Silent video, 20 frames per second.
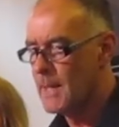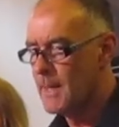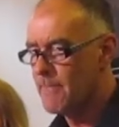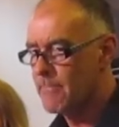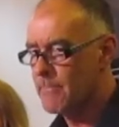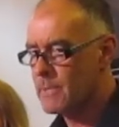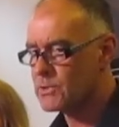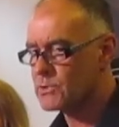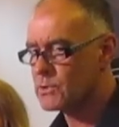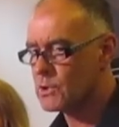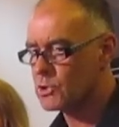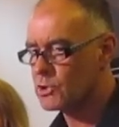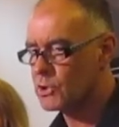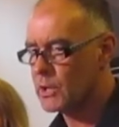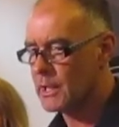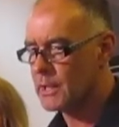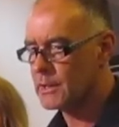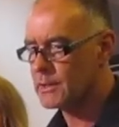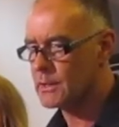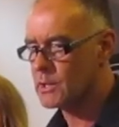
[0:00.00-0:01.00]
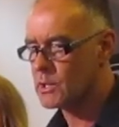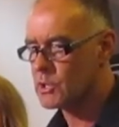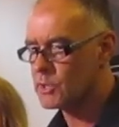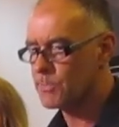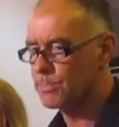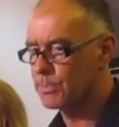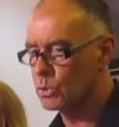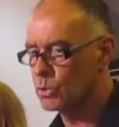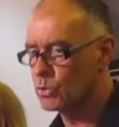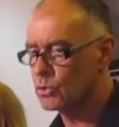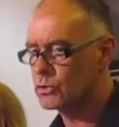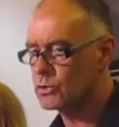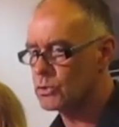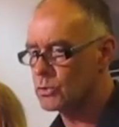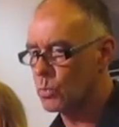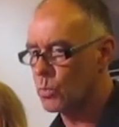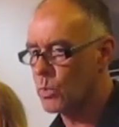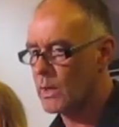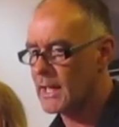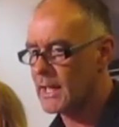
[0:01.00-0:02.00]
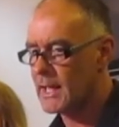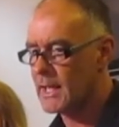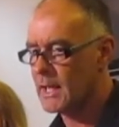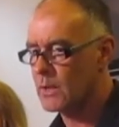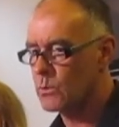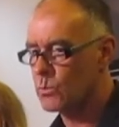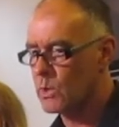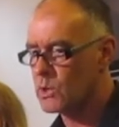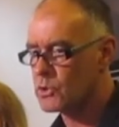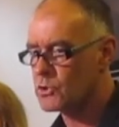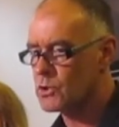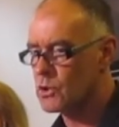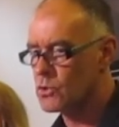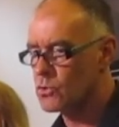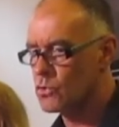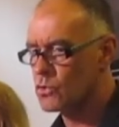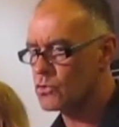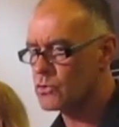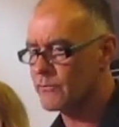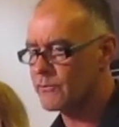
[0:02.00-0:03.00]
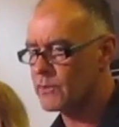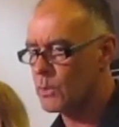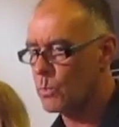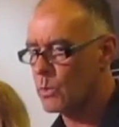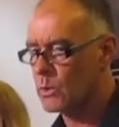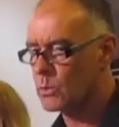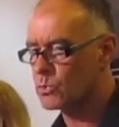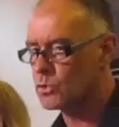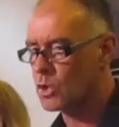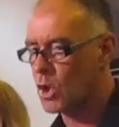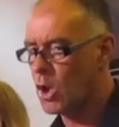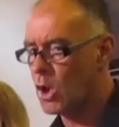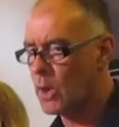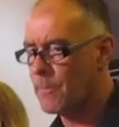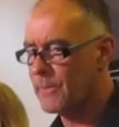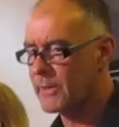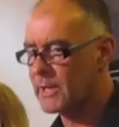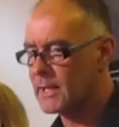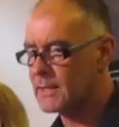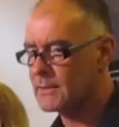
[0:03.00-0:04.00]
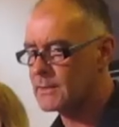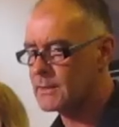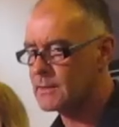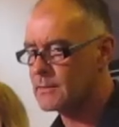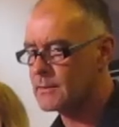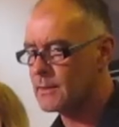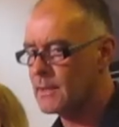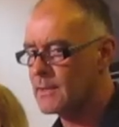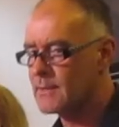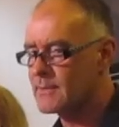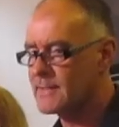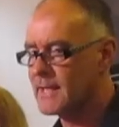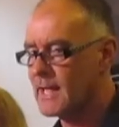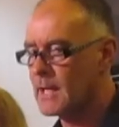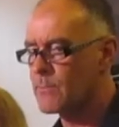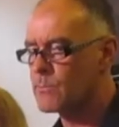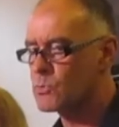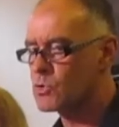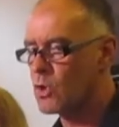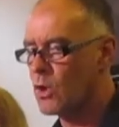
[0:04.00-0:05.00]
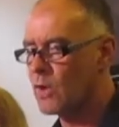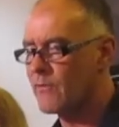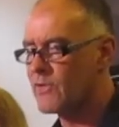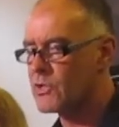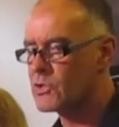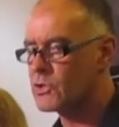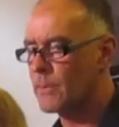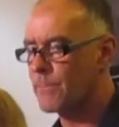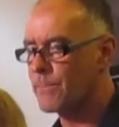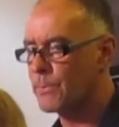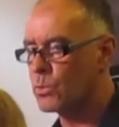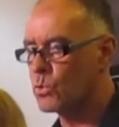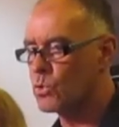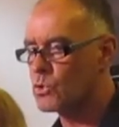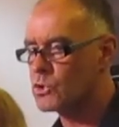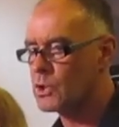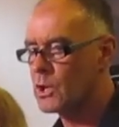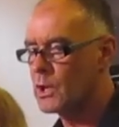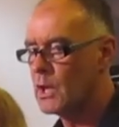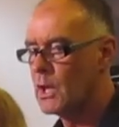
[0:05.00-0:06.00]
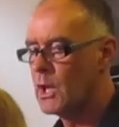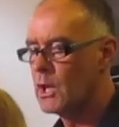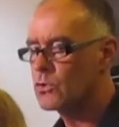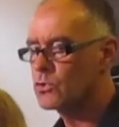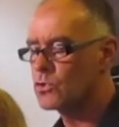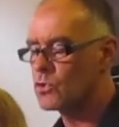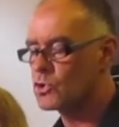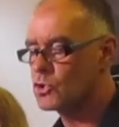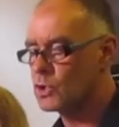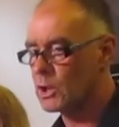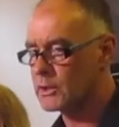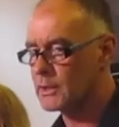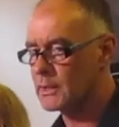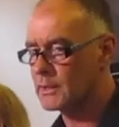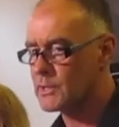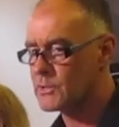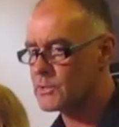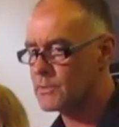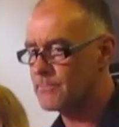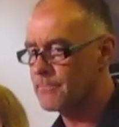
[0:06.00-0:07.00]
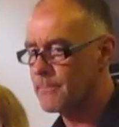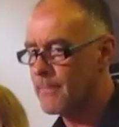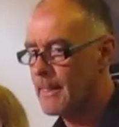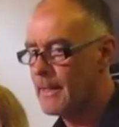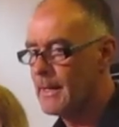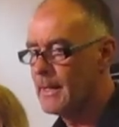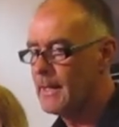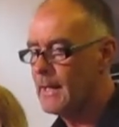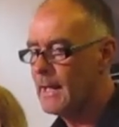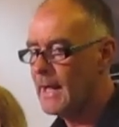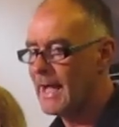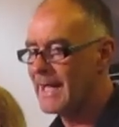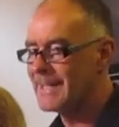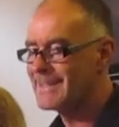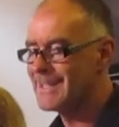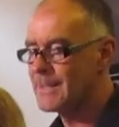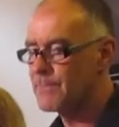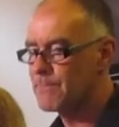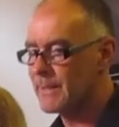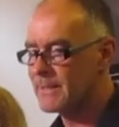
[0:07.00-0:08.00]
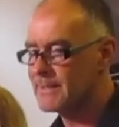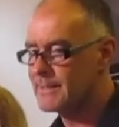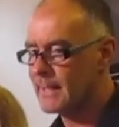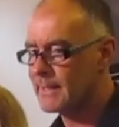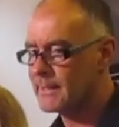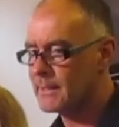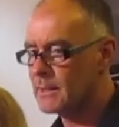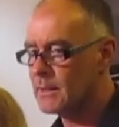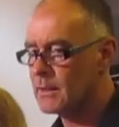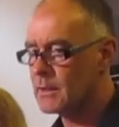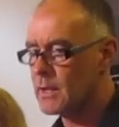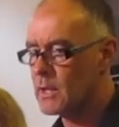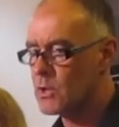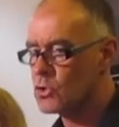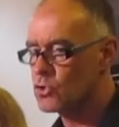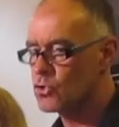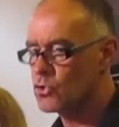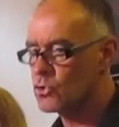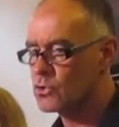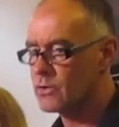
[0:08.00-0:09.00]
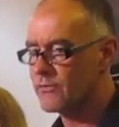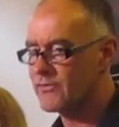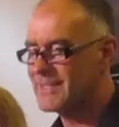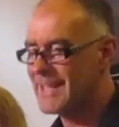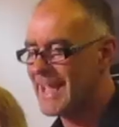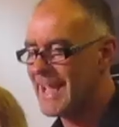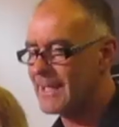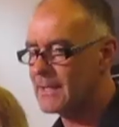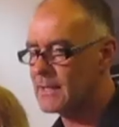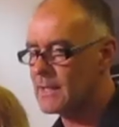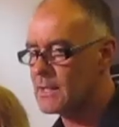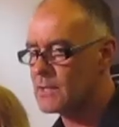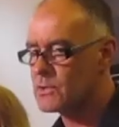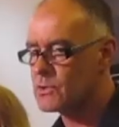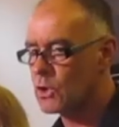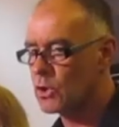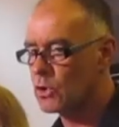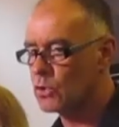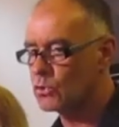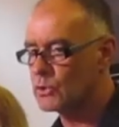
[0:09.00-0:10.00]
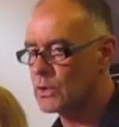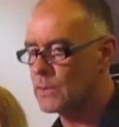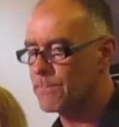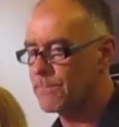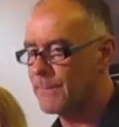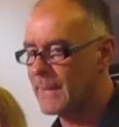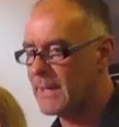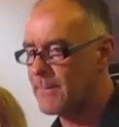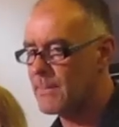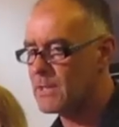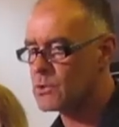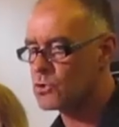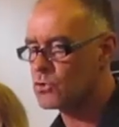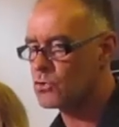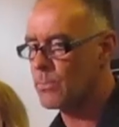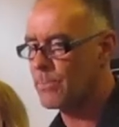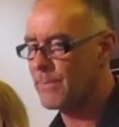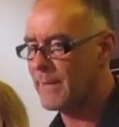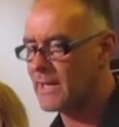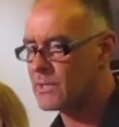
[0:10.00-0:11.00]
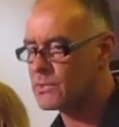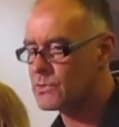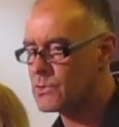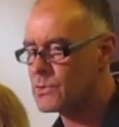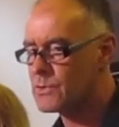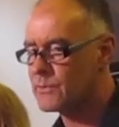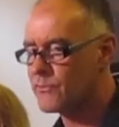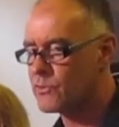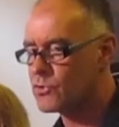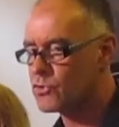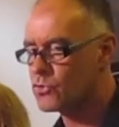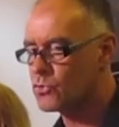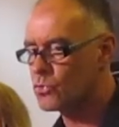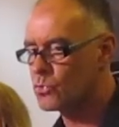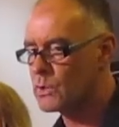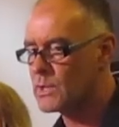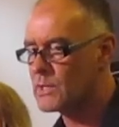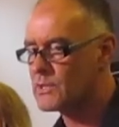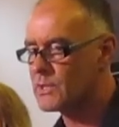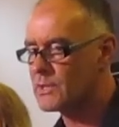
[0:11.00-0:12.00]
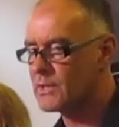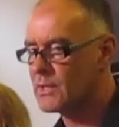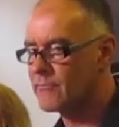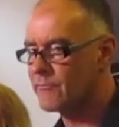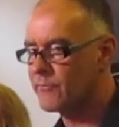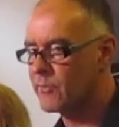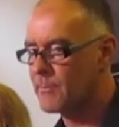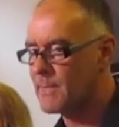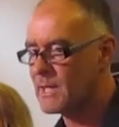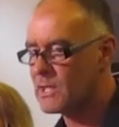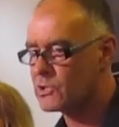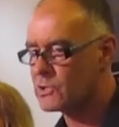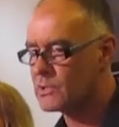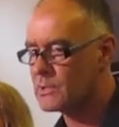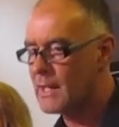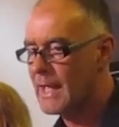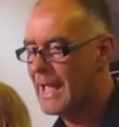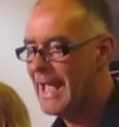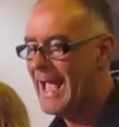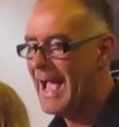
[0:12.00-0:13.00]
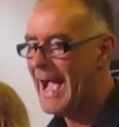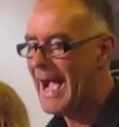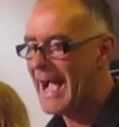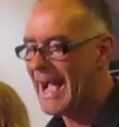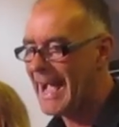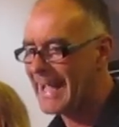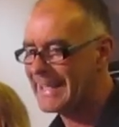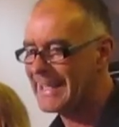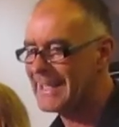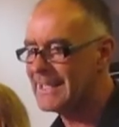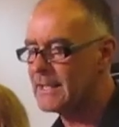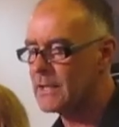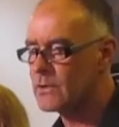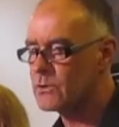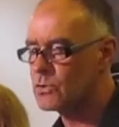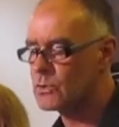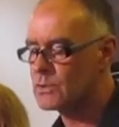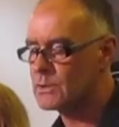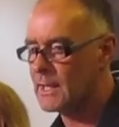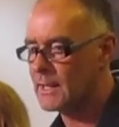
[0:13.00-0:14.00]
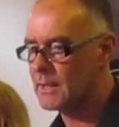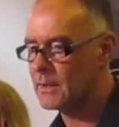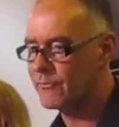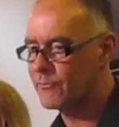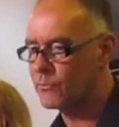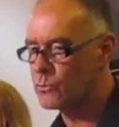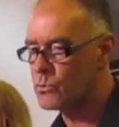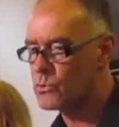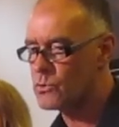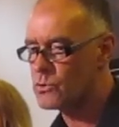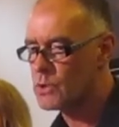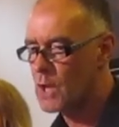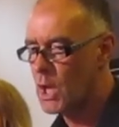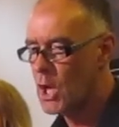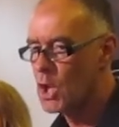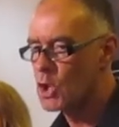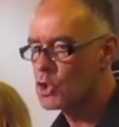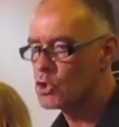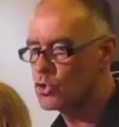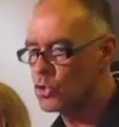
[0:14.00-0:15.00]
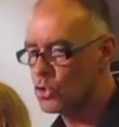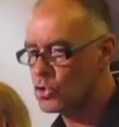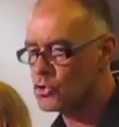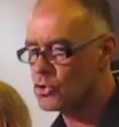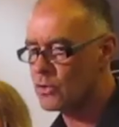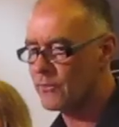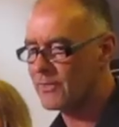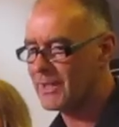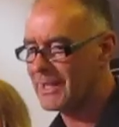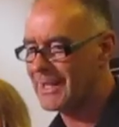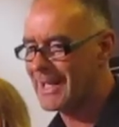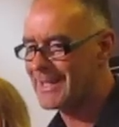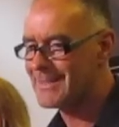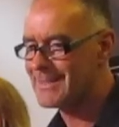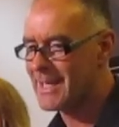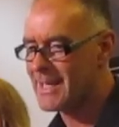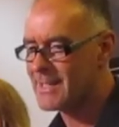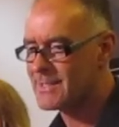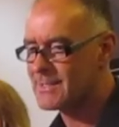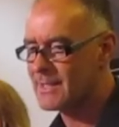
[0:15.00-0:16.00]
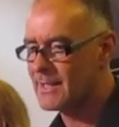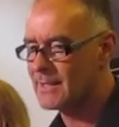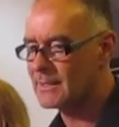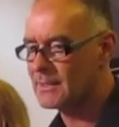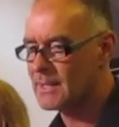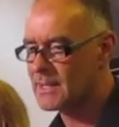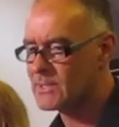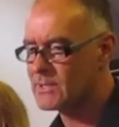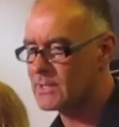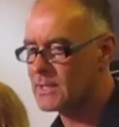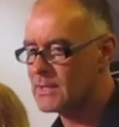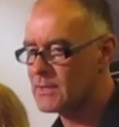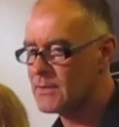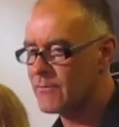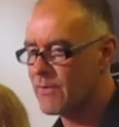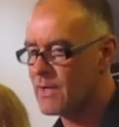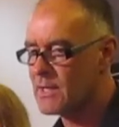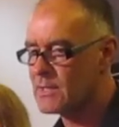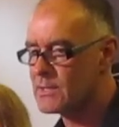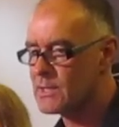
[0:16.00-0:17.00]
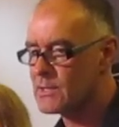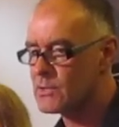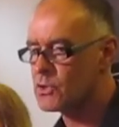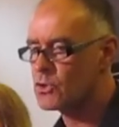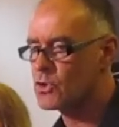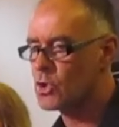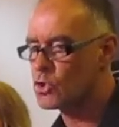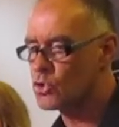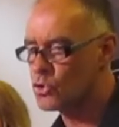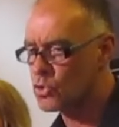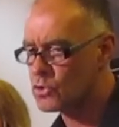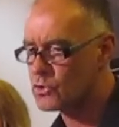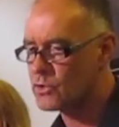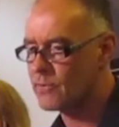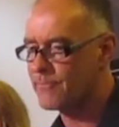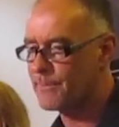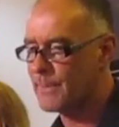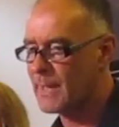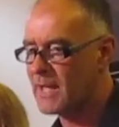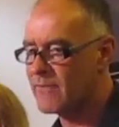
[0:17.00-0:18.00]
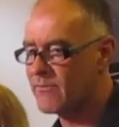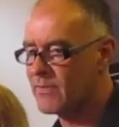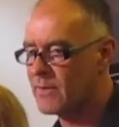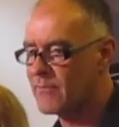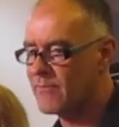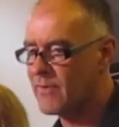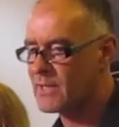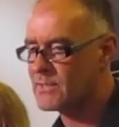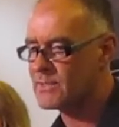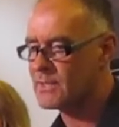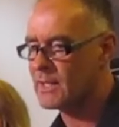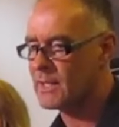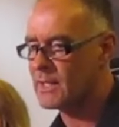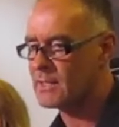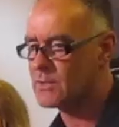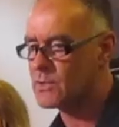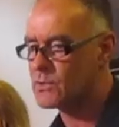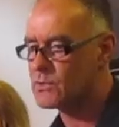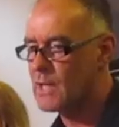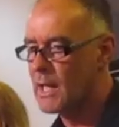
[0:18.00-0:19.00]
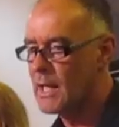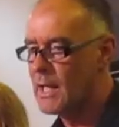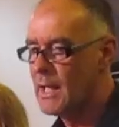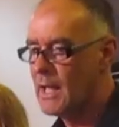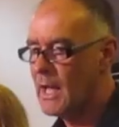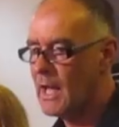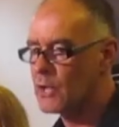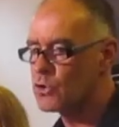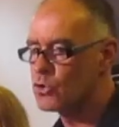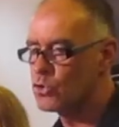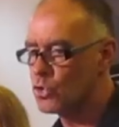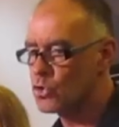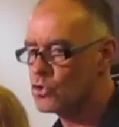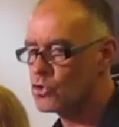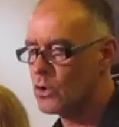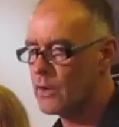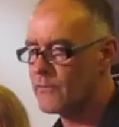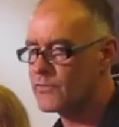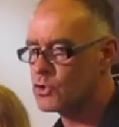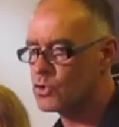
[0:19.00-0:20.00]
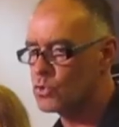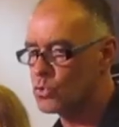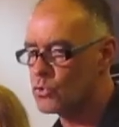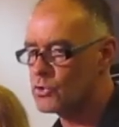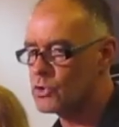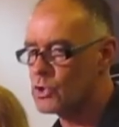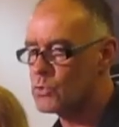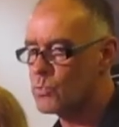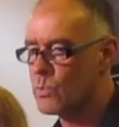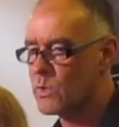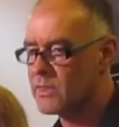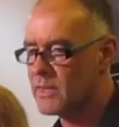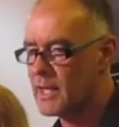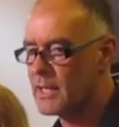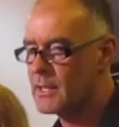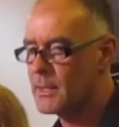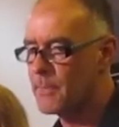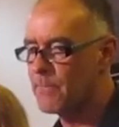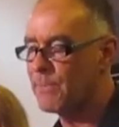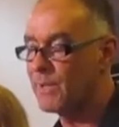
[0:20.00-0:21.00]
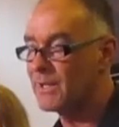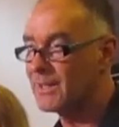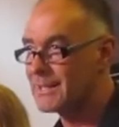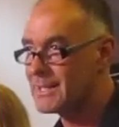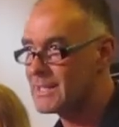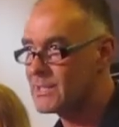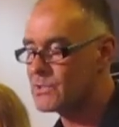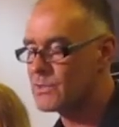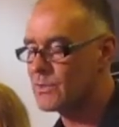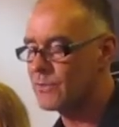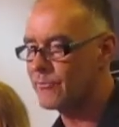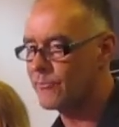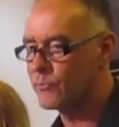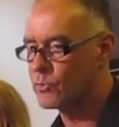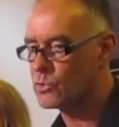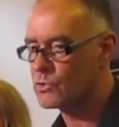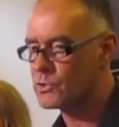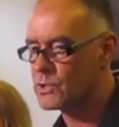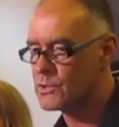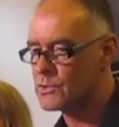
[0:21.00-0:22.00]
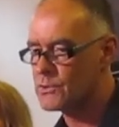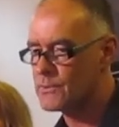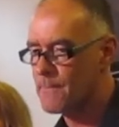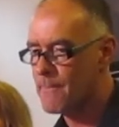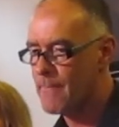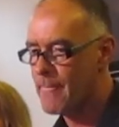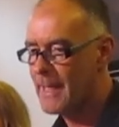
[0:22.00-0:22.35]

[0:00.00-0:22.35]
Mr. Sheridan explored the way in which the News of the World operated in terms of its approach to journalism, and in particular its use of techniques including payments to persons for stories and information, hacking into telephones, use of clandestine listening devices, the use of private investigators, and use of sources within police forces.